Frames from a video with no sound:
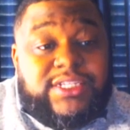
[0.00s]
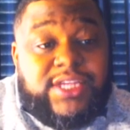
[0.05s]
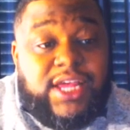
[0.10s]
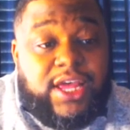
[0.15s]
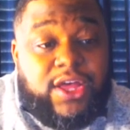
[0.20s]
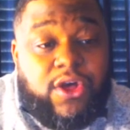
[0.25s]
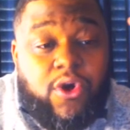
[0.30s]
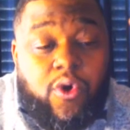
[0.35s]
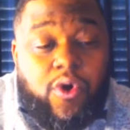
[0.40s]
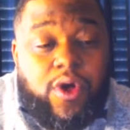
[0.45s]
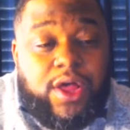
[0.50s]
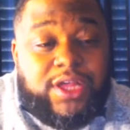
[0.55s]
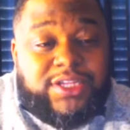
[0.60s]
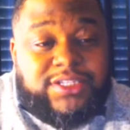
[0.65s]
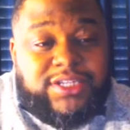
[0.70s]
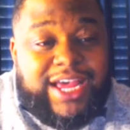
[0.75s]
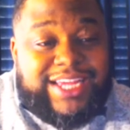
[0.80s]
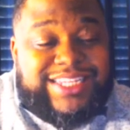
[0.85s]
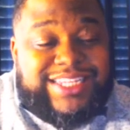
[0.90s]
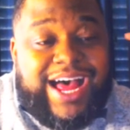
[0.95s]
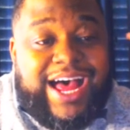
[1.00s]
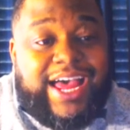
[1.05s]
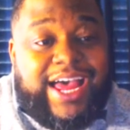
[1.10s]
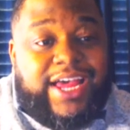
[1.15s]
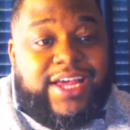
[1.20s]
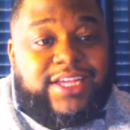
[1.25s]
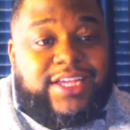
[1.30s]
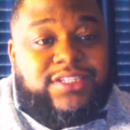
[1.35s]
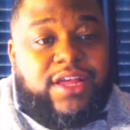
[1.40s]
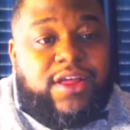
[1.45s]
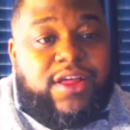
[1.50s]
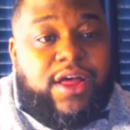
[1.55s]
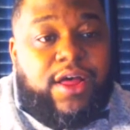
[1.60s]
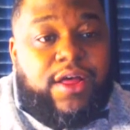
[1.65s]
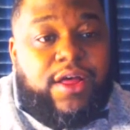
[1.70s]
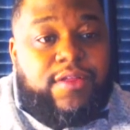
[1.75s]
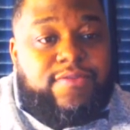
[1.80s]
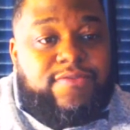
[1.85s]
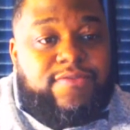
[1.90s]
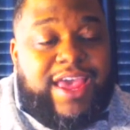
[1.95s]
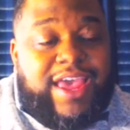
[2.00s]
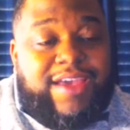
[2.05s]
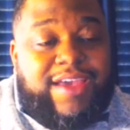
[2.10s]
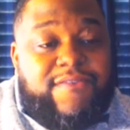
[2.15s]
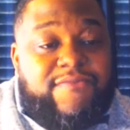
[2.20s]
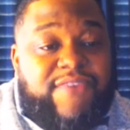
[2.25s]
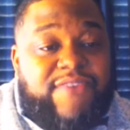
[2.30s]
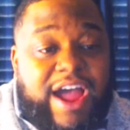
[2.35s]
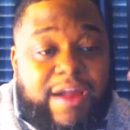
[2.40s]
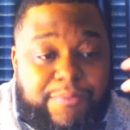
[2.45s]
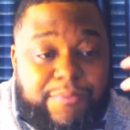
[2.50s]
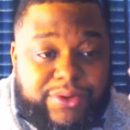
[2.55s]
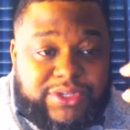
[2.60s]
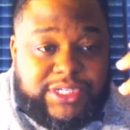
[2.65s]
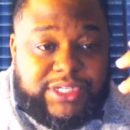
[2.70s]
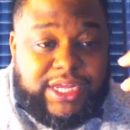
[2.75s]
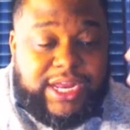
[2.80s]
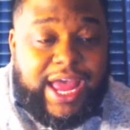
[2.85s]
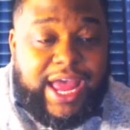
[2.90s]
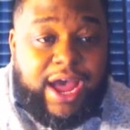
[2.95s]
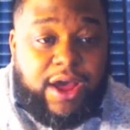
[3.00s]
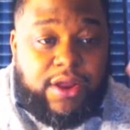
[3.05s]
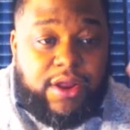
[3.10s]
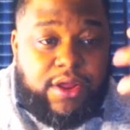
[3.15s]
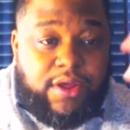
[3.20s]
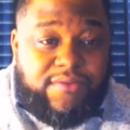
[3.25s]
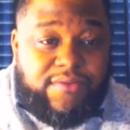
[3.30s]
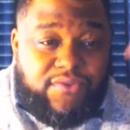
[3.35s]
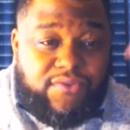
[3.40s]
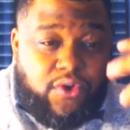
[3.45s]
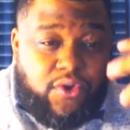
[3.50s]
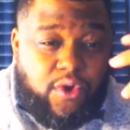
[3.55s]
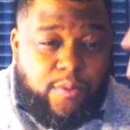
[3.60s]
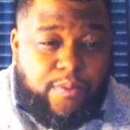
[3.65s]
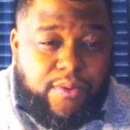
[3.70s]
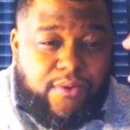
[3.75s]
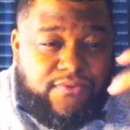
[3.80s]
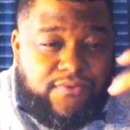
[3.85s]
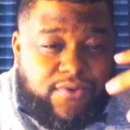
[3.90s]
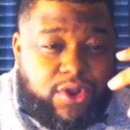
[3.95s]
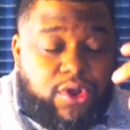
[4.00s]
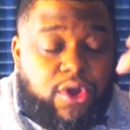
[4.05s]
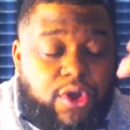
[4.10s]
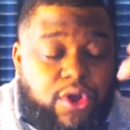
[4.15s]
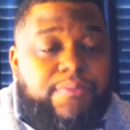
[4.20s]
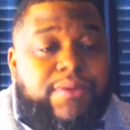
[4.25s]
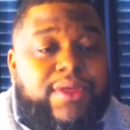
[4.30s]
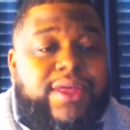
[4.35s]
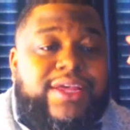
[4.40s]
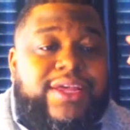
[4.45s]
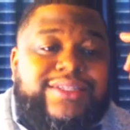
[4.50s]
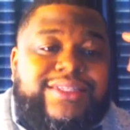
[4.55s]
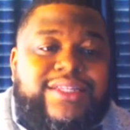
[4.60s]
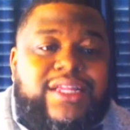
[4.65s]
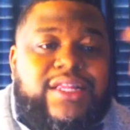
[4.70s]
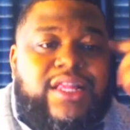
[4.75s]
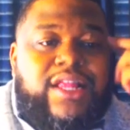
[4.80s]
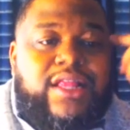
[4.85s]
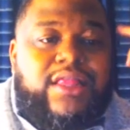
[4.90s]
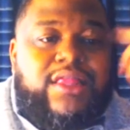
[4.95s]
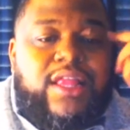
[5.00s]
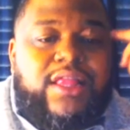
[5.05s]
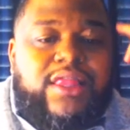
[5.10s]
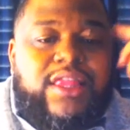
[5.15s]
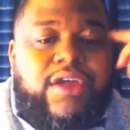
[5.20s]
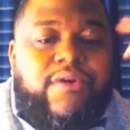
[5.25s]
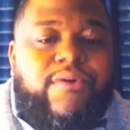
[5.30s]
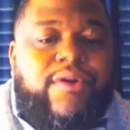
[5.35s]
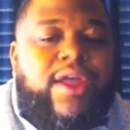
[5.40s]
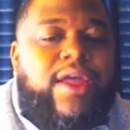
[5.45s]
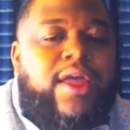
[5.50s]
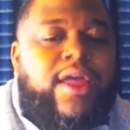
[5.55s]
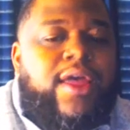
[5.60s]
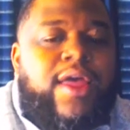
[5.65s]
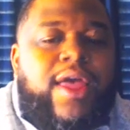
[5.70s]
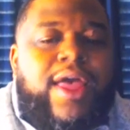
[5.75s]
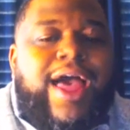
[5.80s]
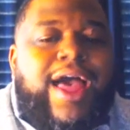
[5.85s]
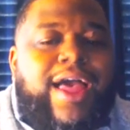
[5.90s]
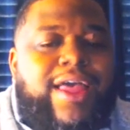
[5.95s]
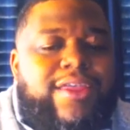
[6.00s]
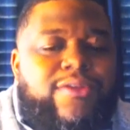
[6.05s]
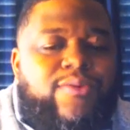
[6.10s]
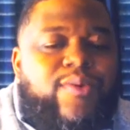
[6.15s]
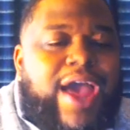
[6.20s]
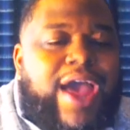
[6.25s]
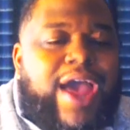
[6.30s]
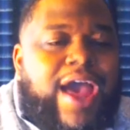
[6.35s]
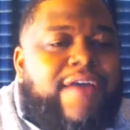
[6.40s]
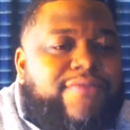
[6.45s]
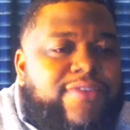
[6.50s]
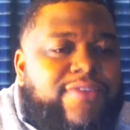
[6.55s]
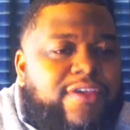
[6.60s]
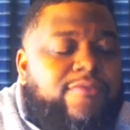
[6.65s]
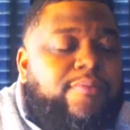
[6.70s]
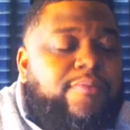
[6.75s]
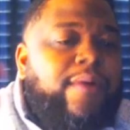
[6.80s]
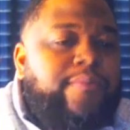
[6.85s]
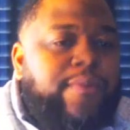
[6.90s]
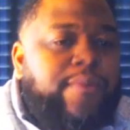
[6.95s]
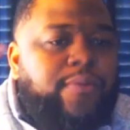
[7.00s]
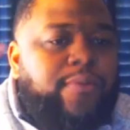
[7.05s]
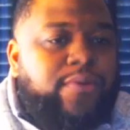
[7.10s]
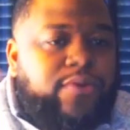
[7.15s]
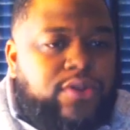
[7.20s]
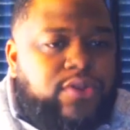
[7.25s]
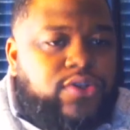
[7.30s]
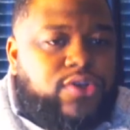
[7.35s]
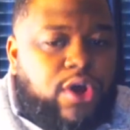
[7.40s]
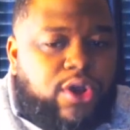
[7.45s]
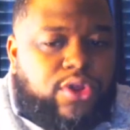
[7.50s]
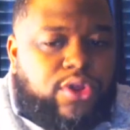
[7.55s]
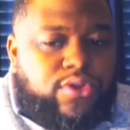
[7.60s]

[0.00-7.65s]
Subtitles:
it and go as high as taking 5% out of your portfolio, because the theory you have this, but I'm gonna talk it